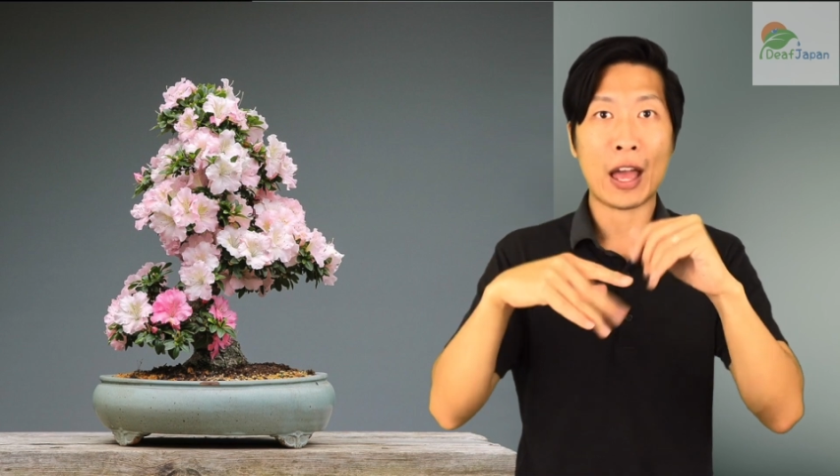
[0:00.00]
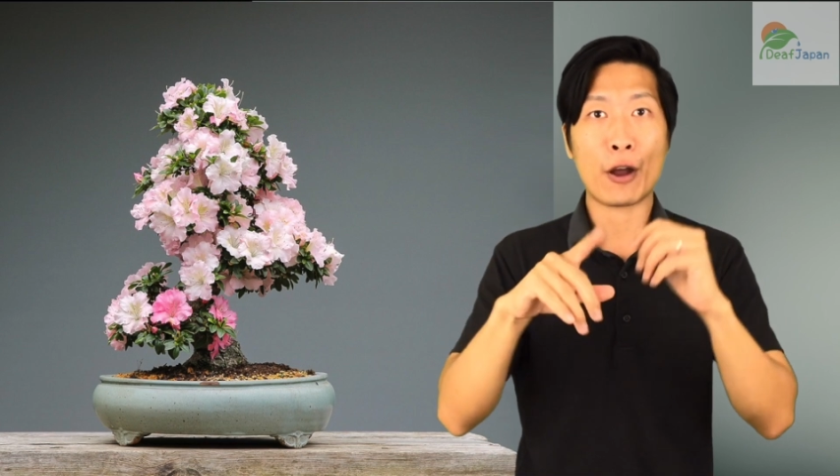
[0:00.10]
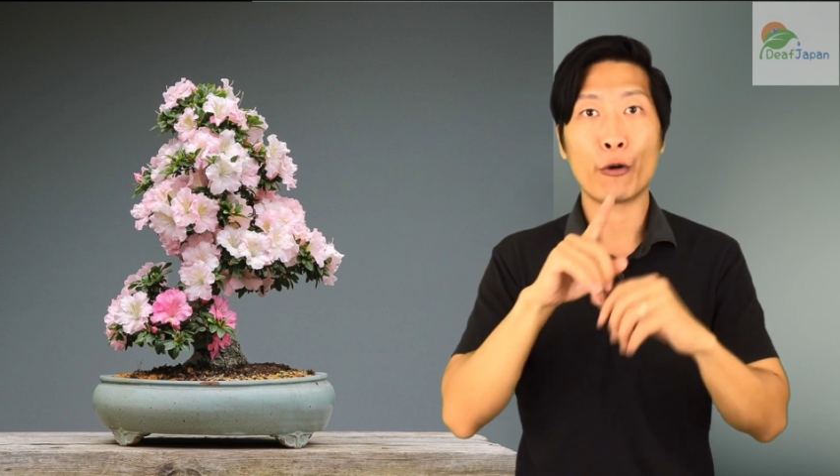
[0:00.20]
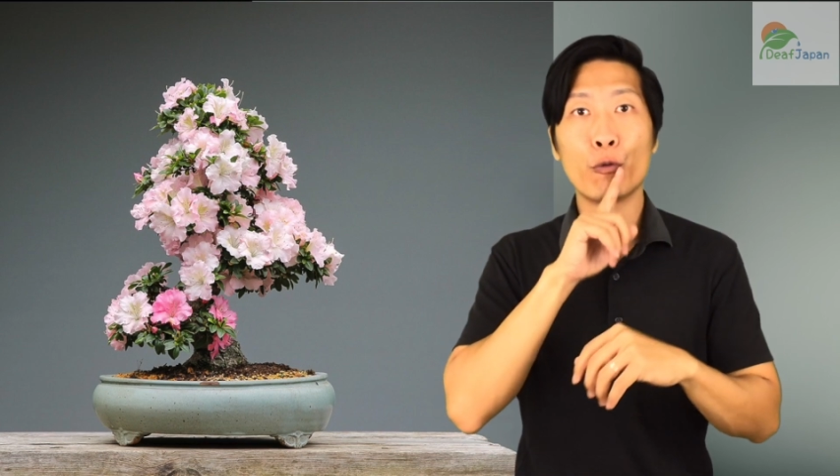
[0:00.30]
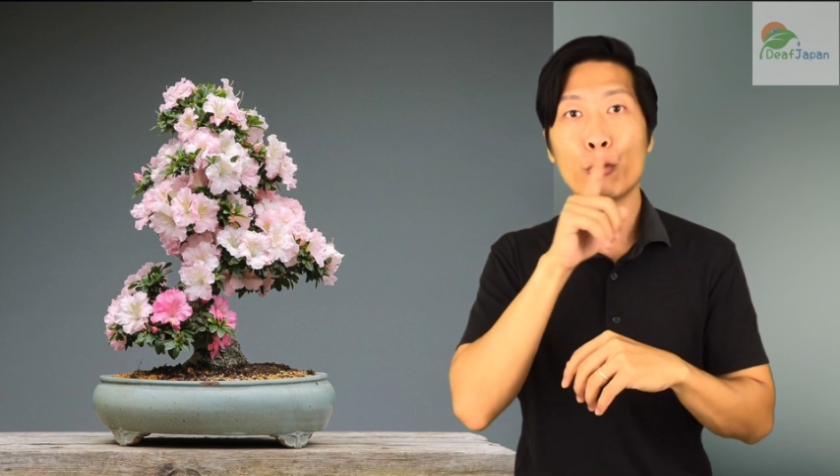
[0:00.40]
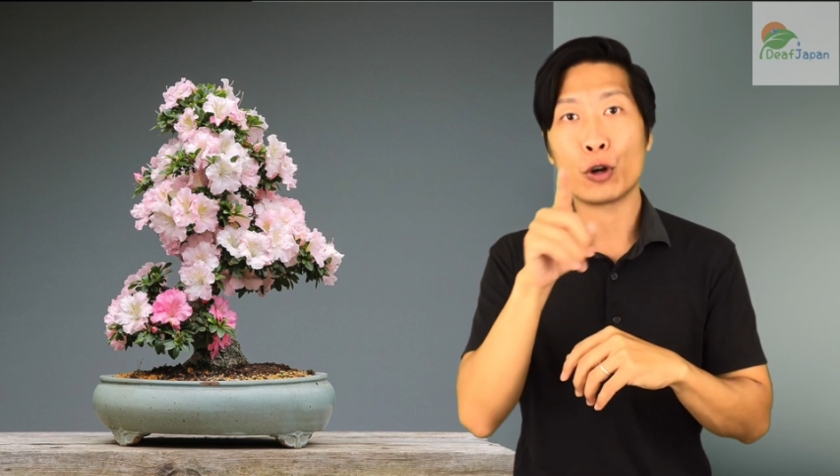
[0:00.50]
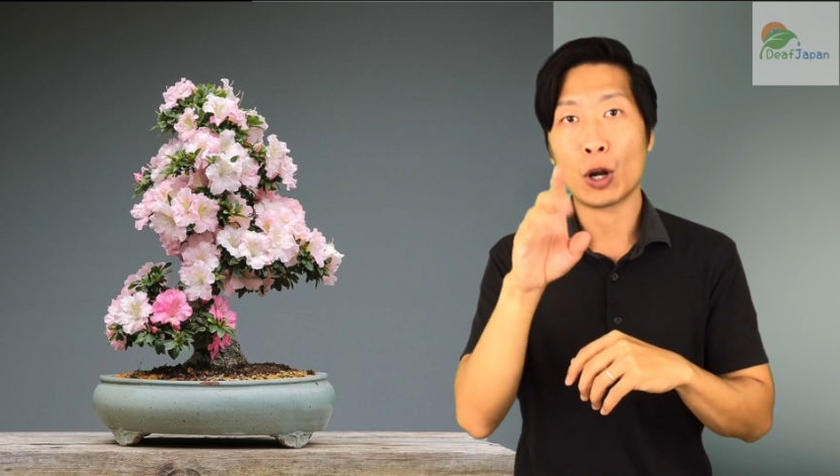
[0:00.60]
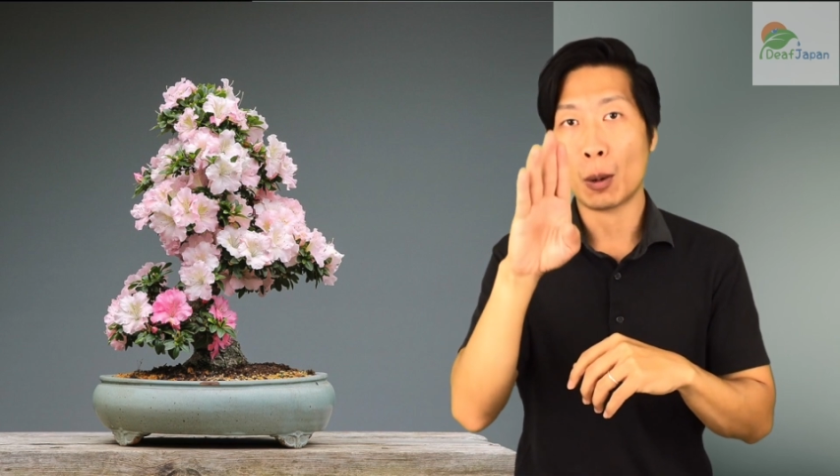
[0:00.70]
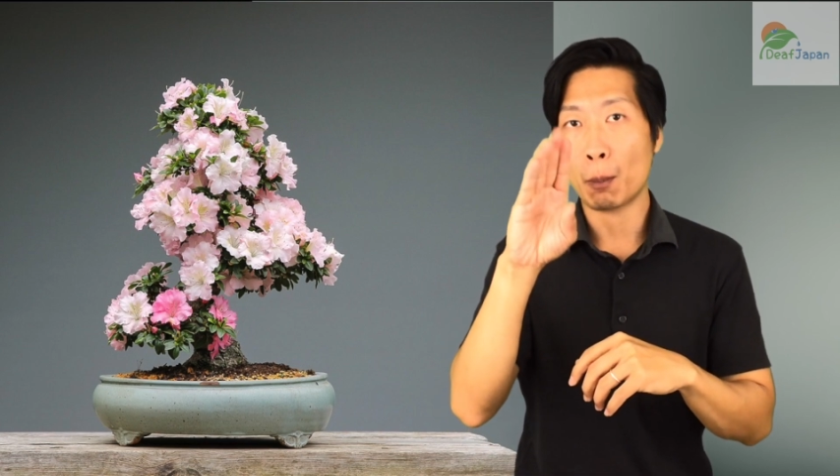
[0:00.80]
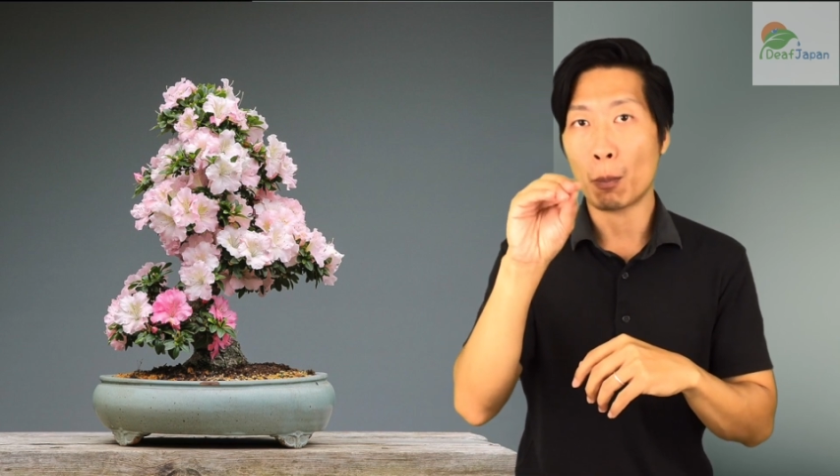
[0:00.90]
and they
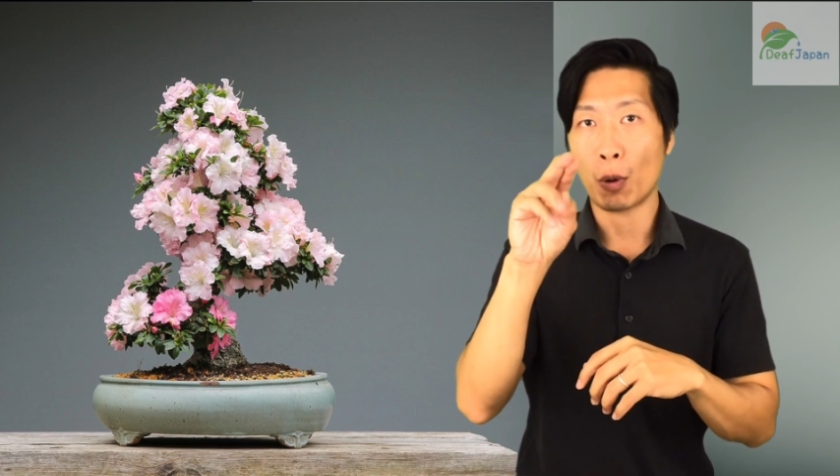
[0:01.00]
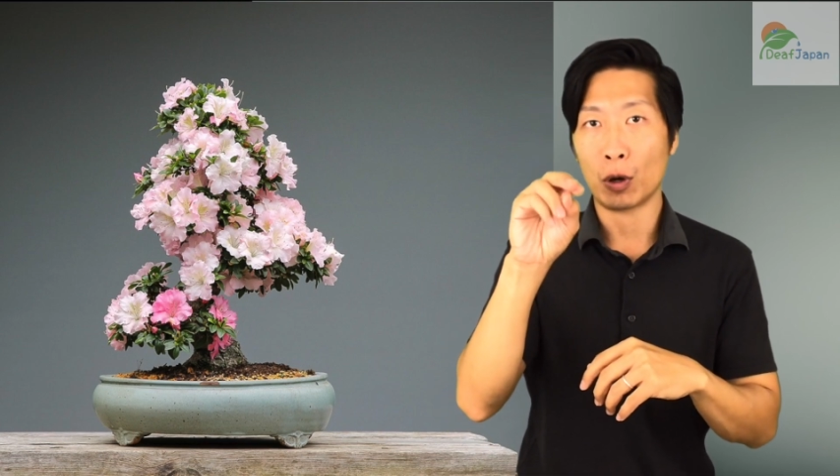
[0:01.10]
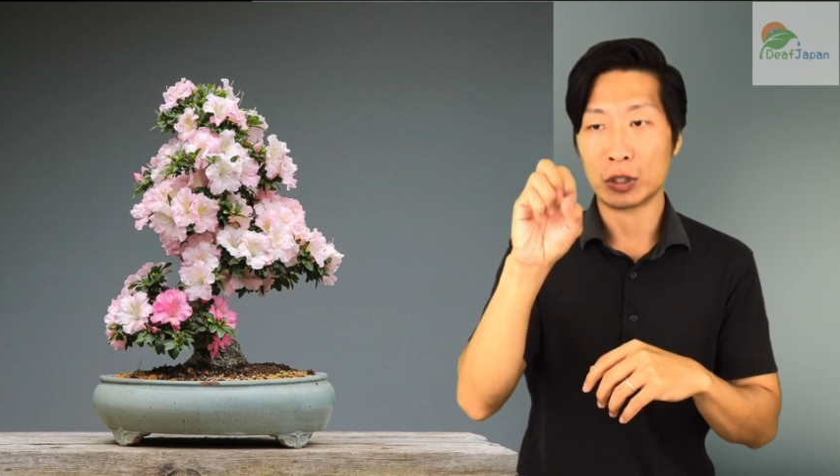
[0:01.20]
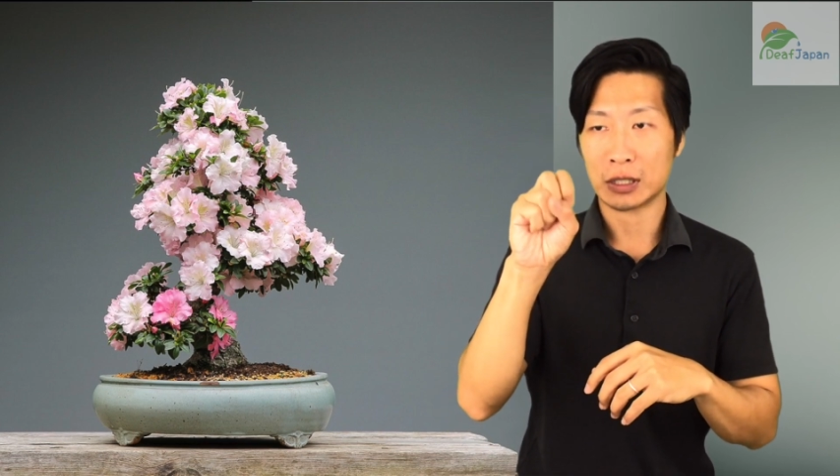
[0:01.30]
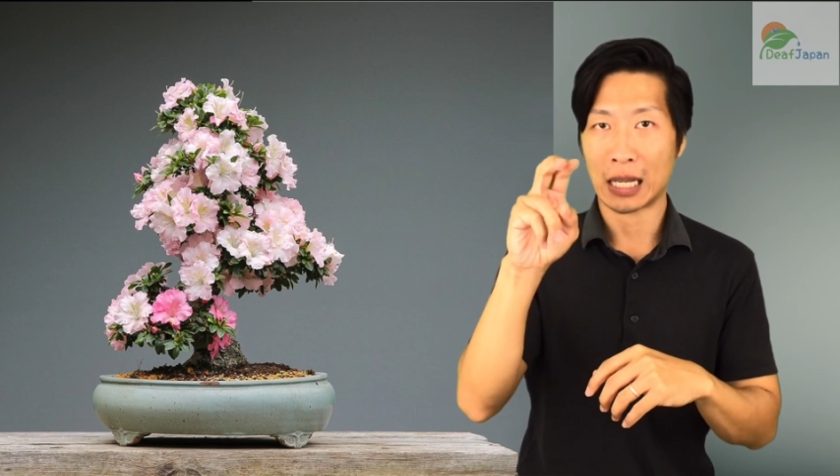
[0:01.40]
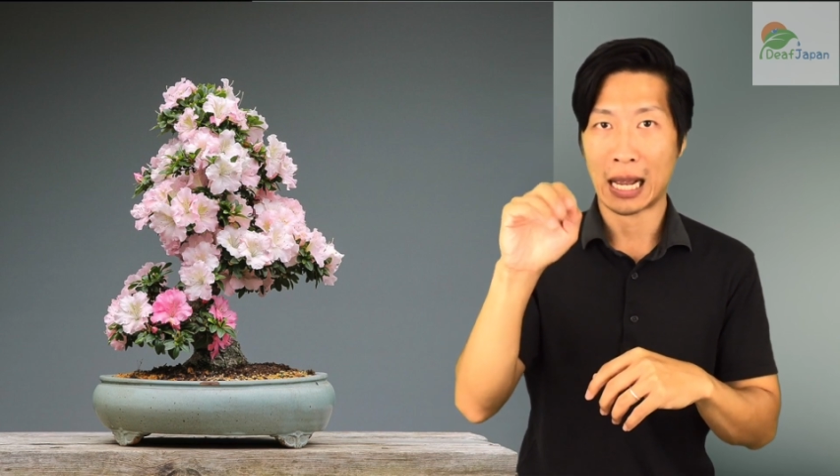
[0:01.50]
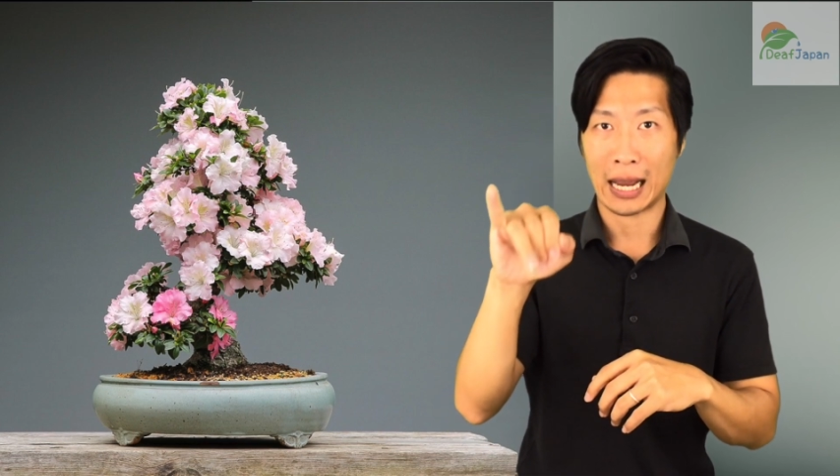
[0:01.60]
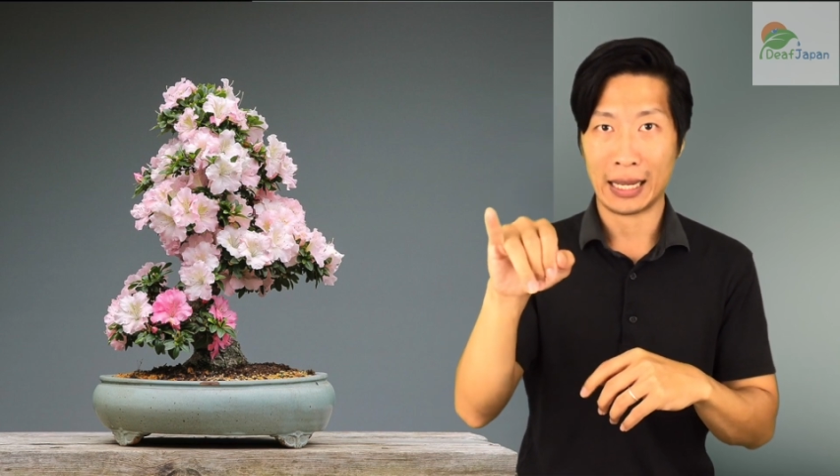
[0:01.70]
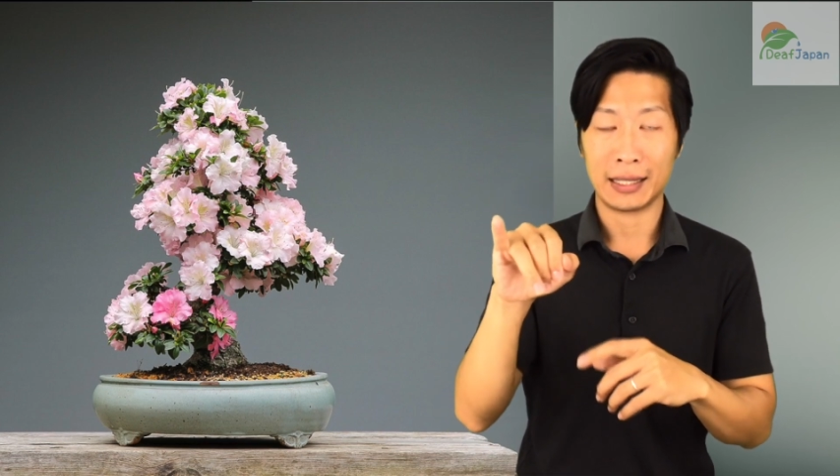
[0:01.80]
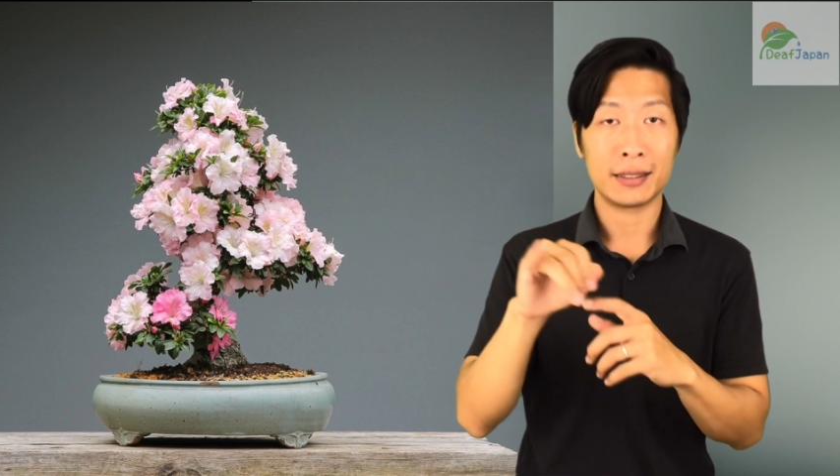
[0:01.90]
last way longer than
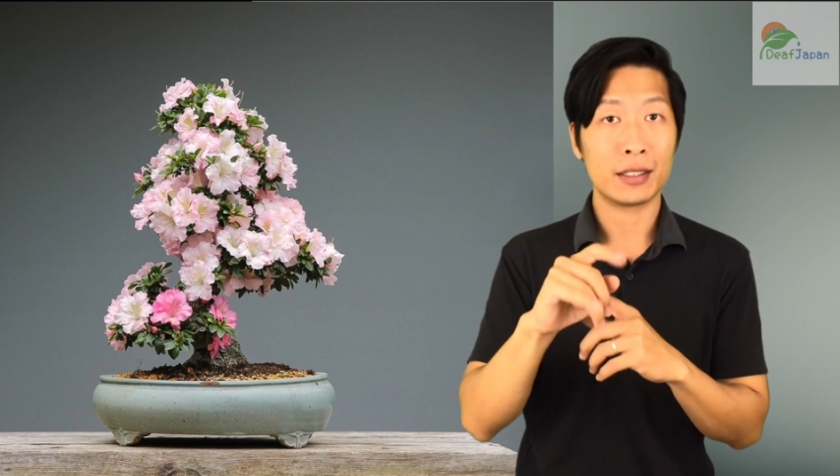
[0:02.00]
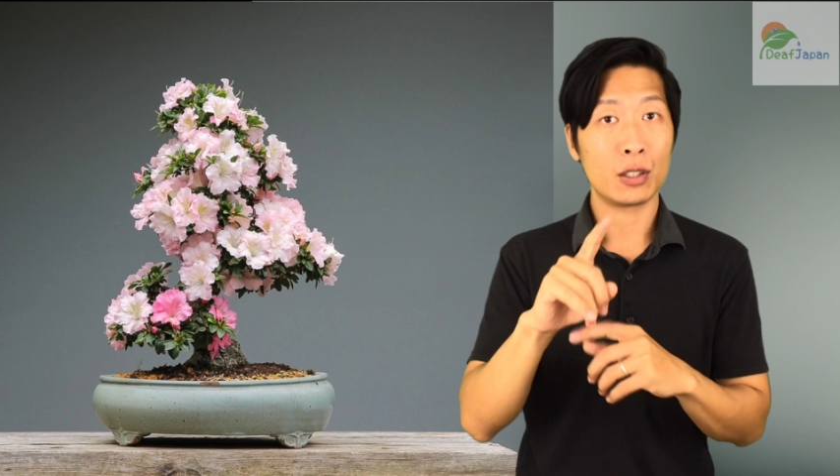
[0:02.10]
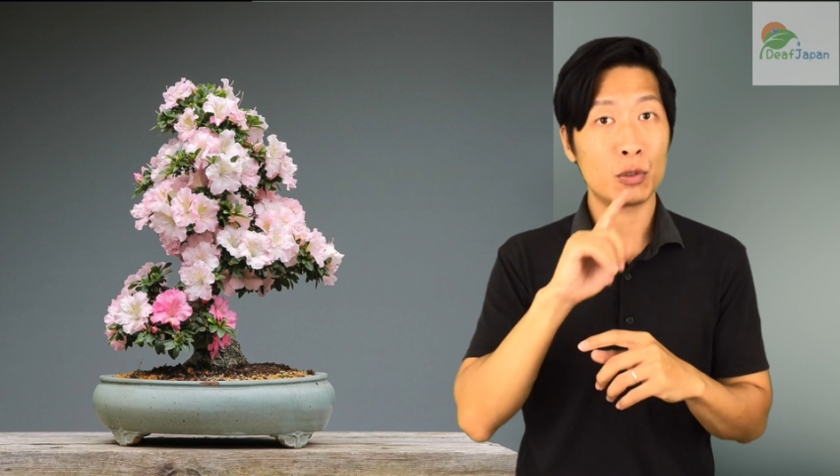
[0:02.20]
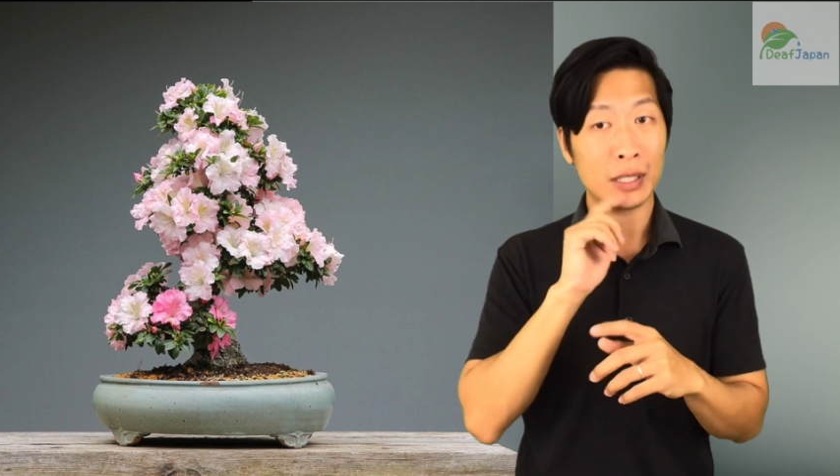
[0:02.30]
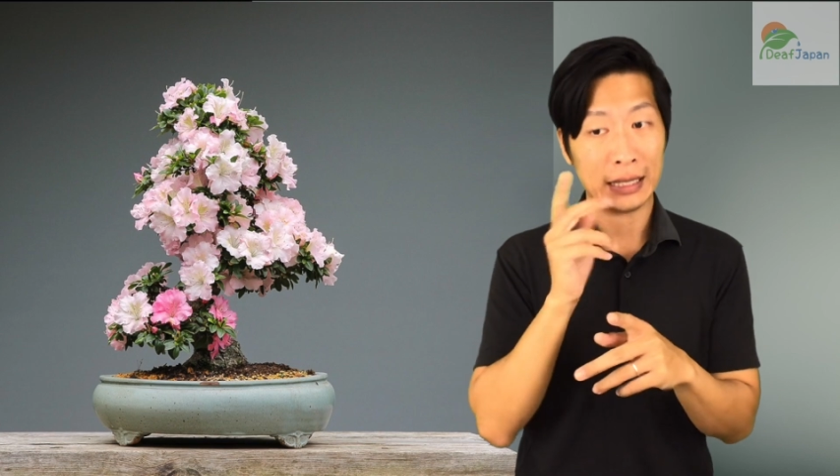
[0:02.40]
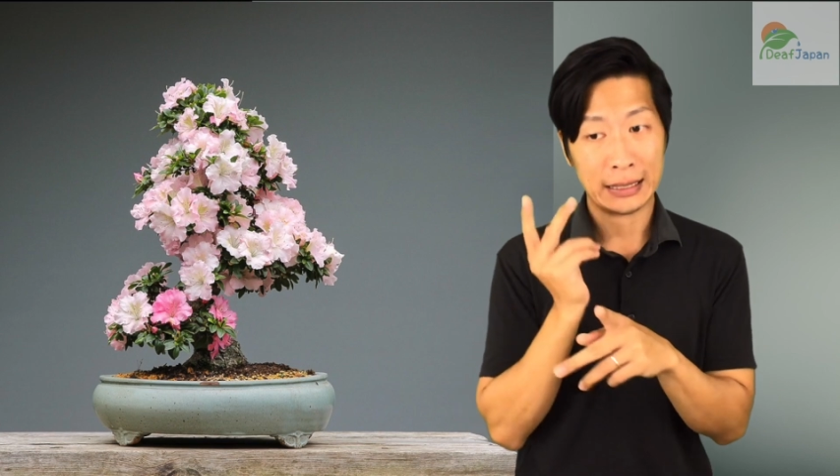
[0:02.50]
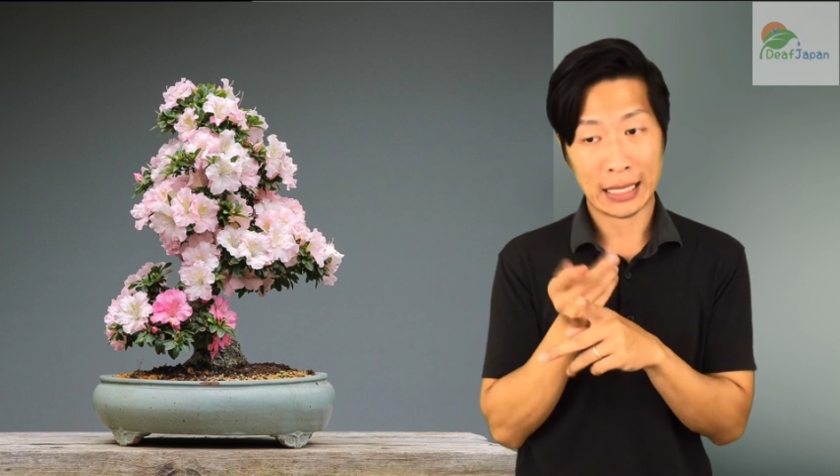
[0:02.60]
the real ones.